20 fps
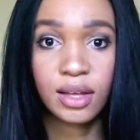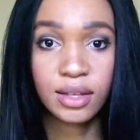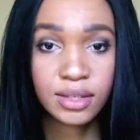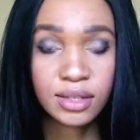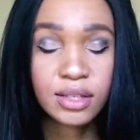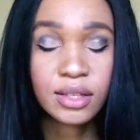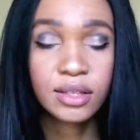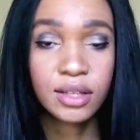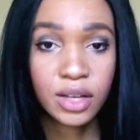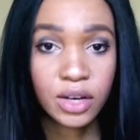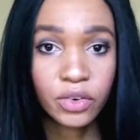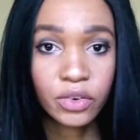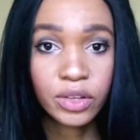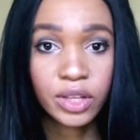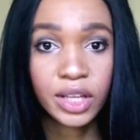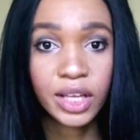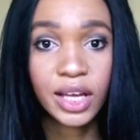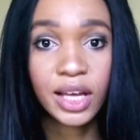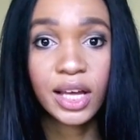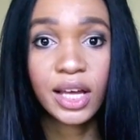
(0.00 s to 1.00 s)
it's
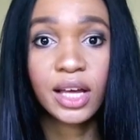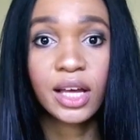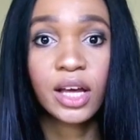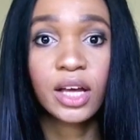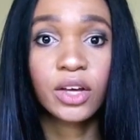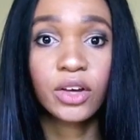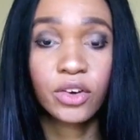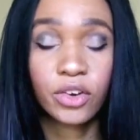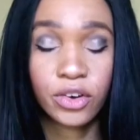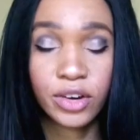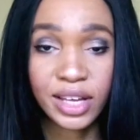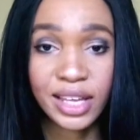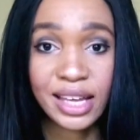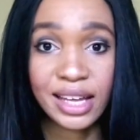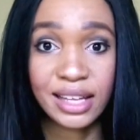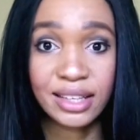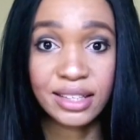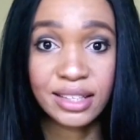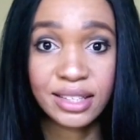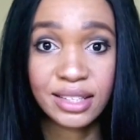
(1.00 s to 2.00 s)
literally
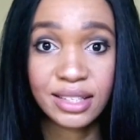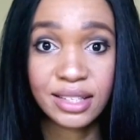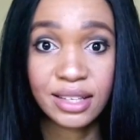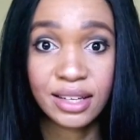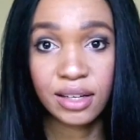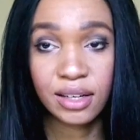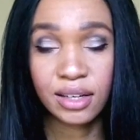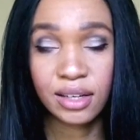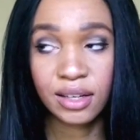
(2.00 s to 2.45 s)
crickets.